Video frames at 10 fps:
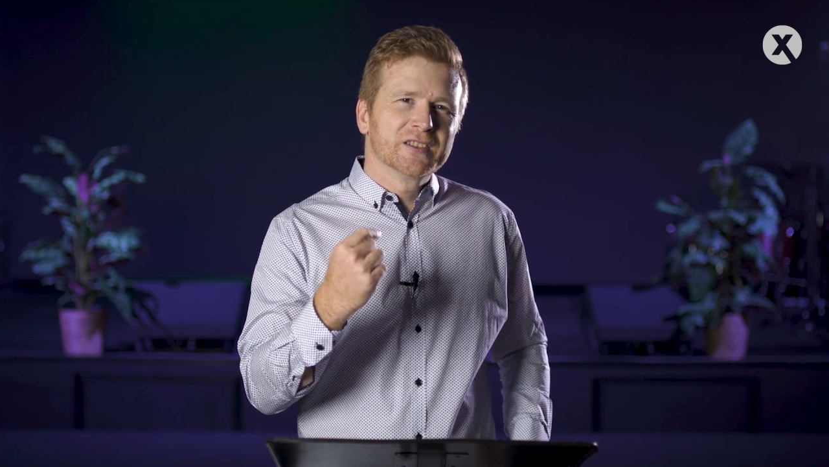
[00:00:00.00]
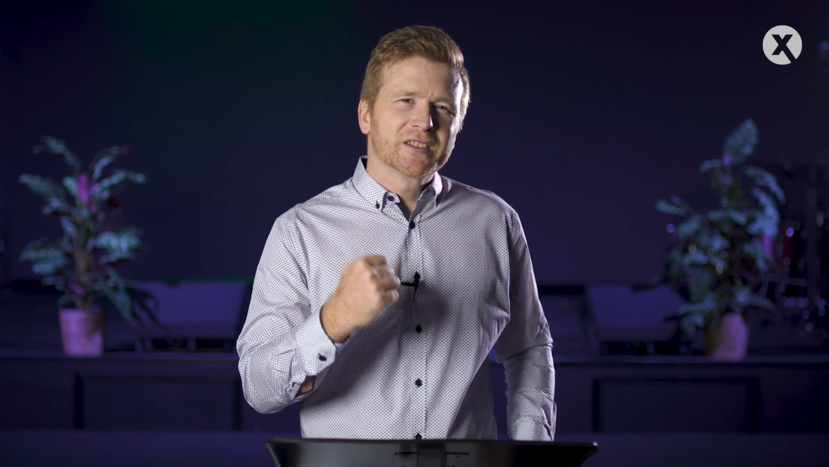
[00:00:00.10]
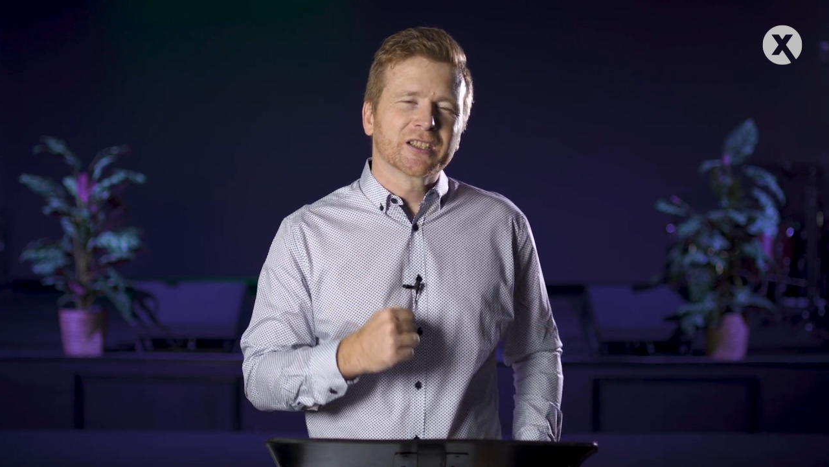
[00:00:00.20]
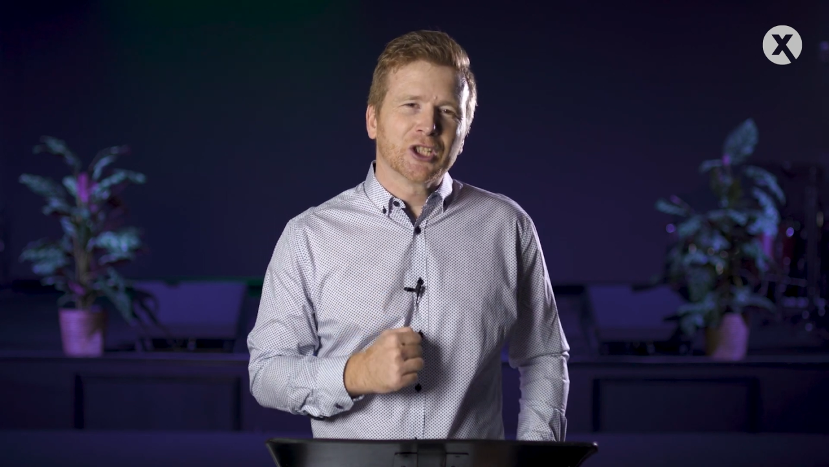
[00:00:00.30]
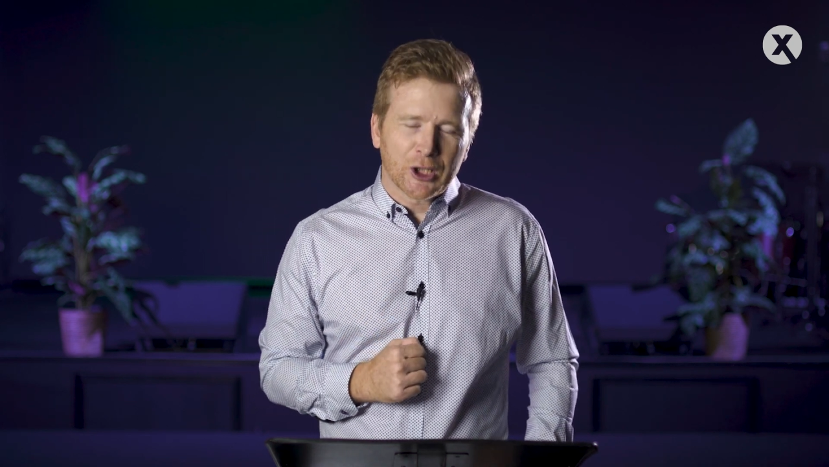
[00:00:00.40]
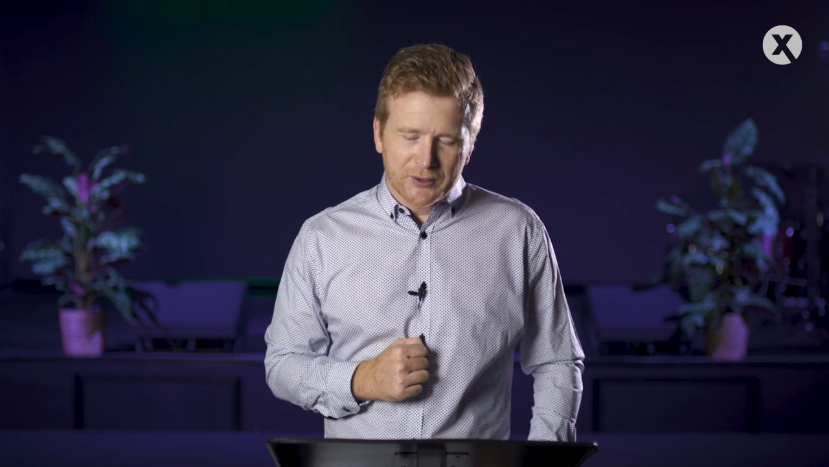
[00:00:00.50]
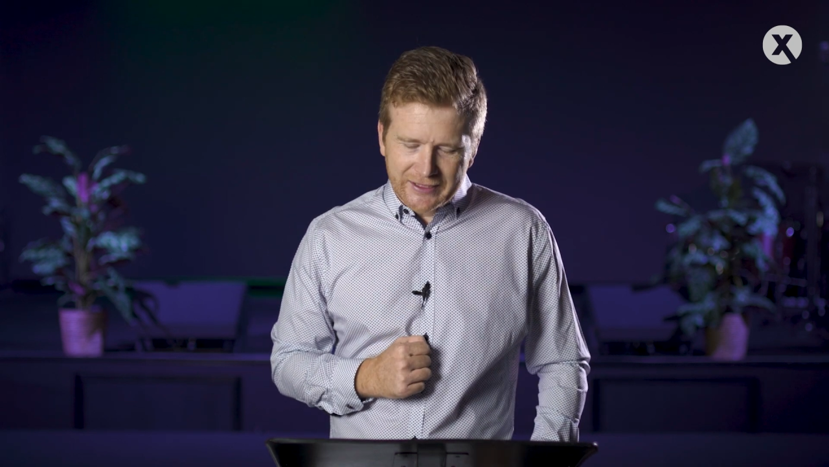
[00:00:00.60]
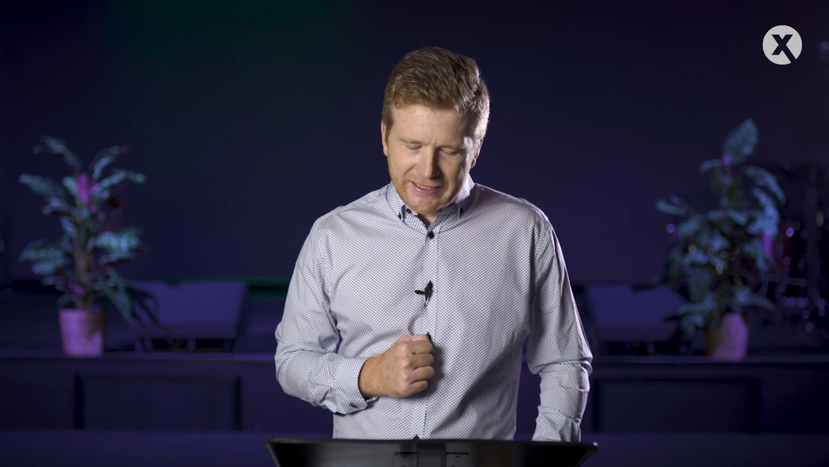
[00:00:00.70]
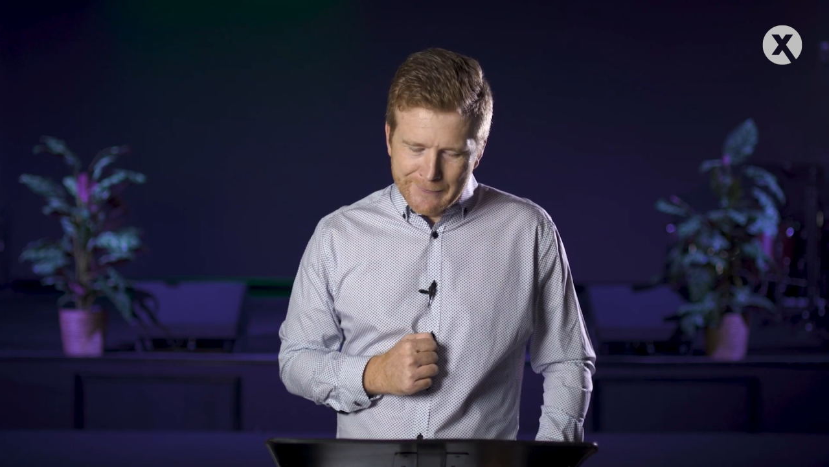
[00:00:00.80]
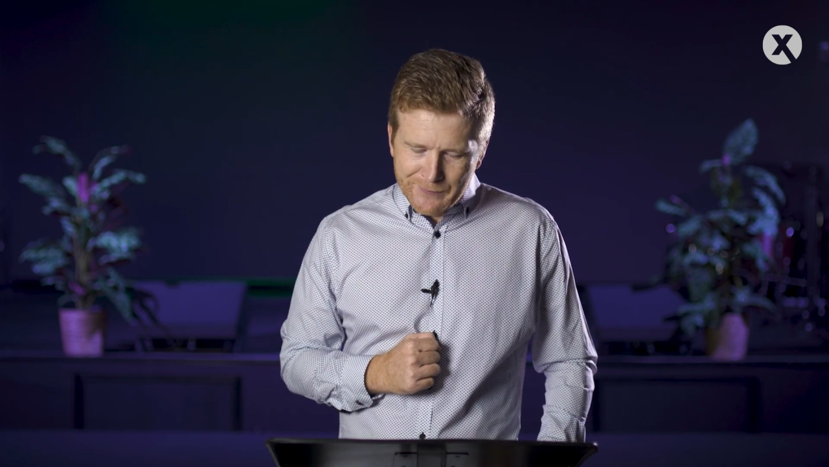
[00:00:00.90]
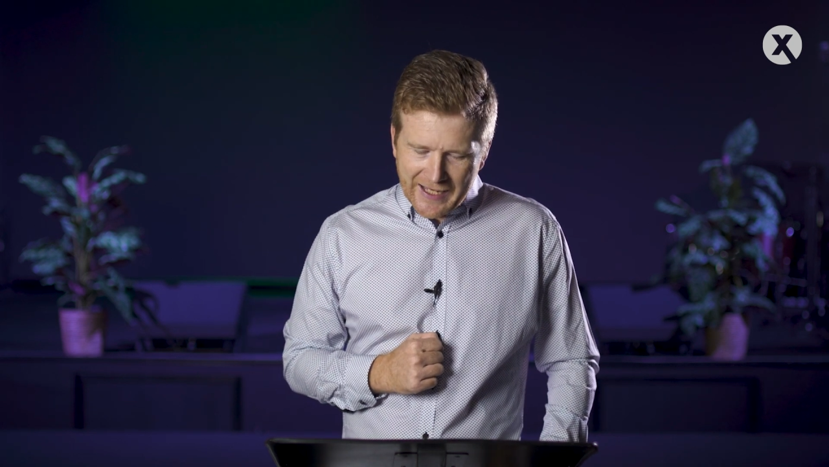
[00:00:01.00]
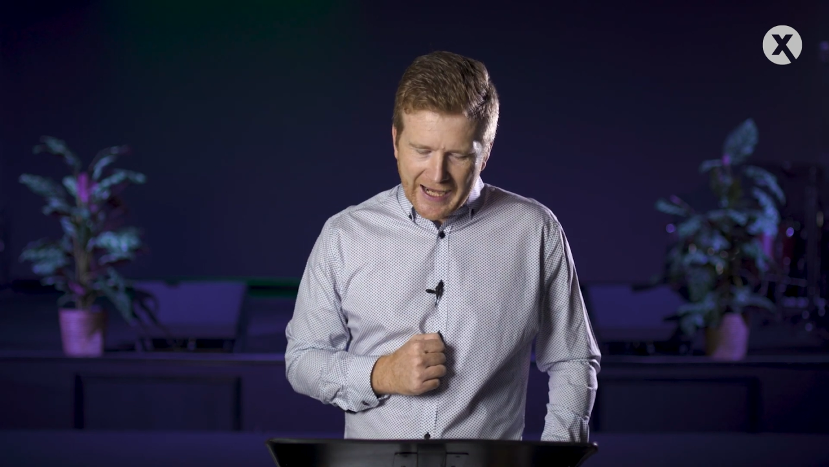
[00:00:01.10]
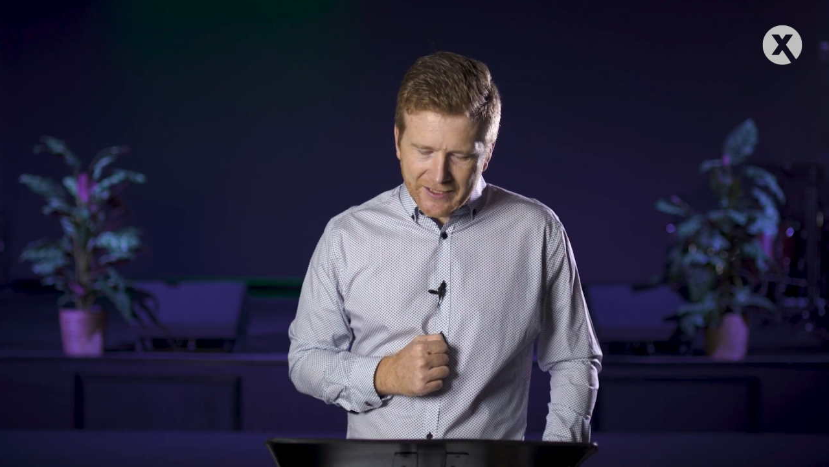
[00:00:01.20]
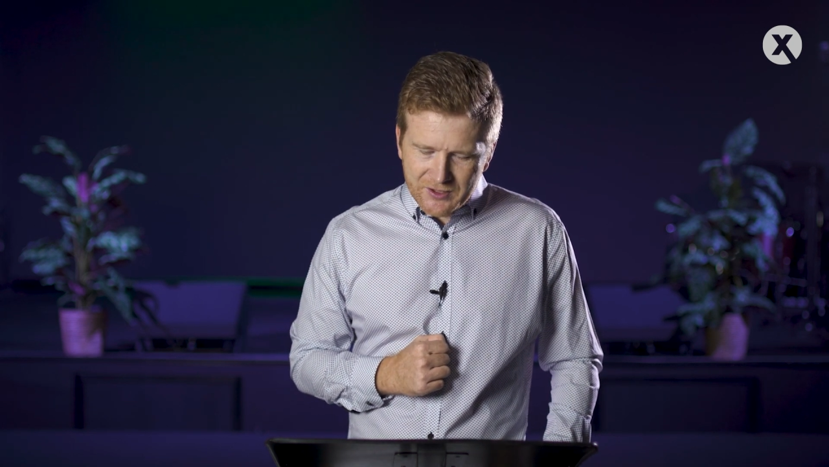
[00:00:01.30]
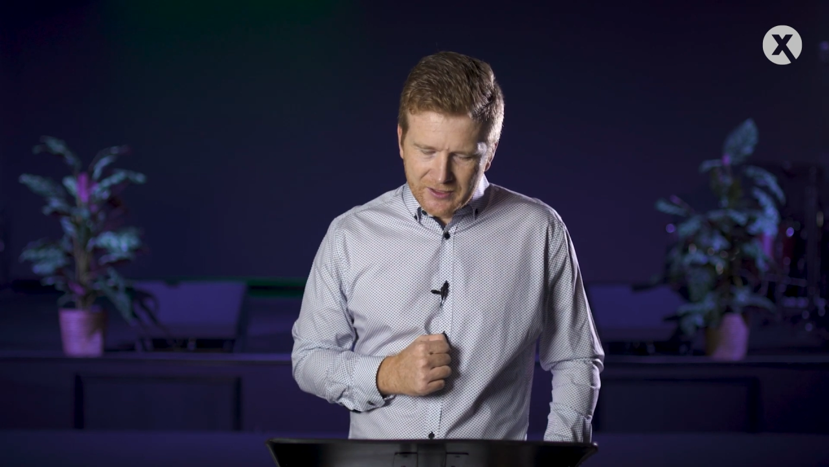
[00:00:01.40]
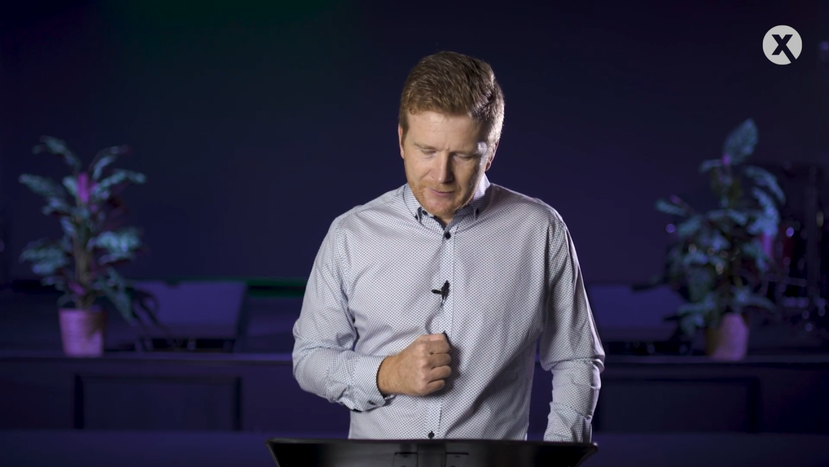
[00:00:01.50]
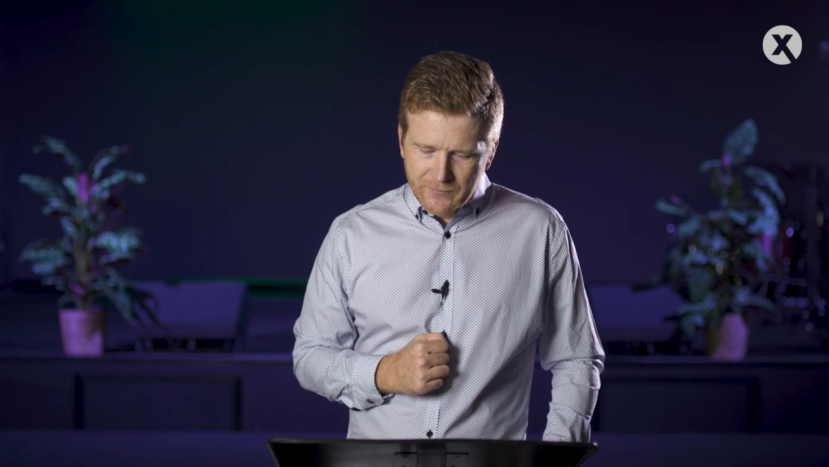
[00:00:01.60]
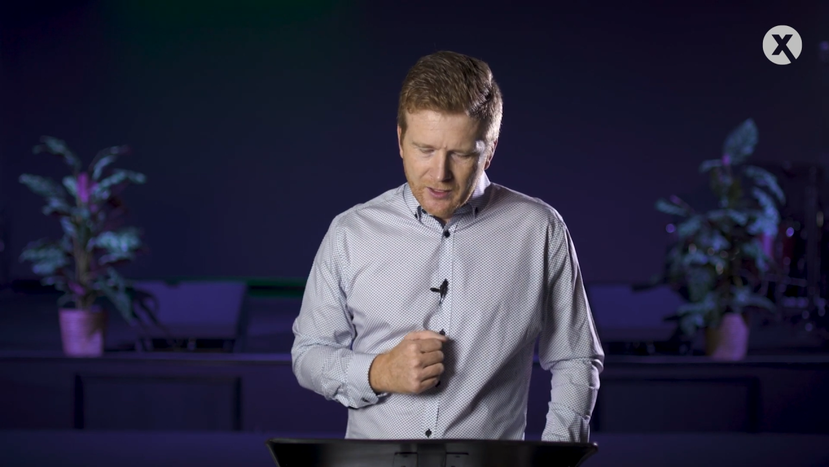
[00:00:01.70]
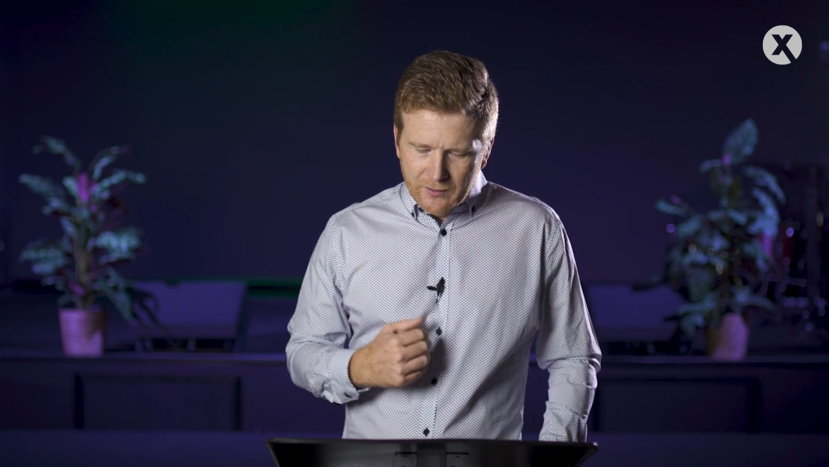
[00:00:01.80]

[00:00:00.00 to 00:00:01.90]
to godly action.